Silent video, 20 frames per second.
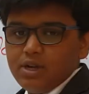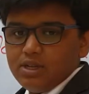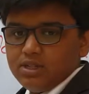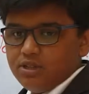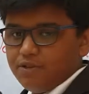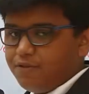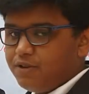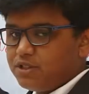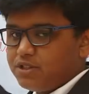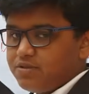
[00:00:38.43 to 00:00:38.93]
the
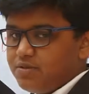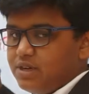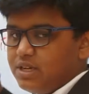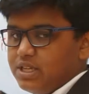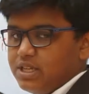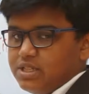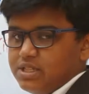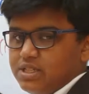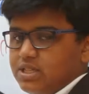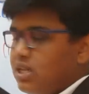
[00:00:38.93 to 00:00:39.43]
first one
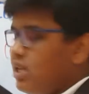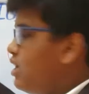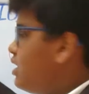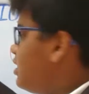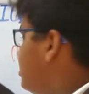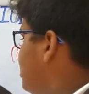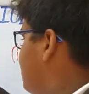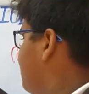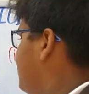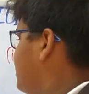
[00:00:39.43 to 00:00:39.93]
is a,
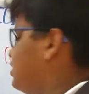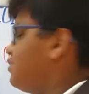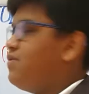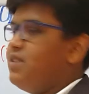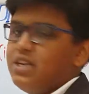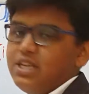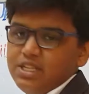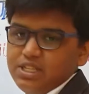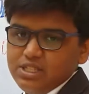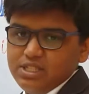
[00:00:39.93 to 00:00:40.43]

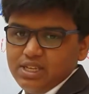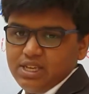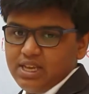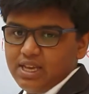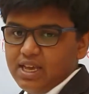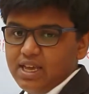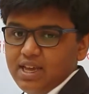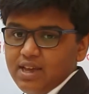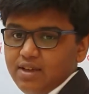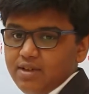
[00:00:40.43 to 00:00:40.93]

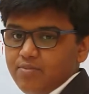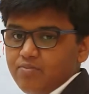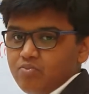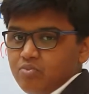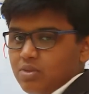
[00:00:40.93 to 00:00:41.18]
a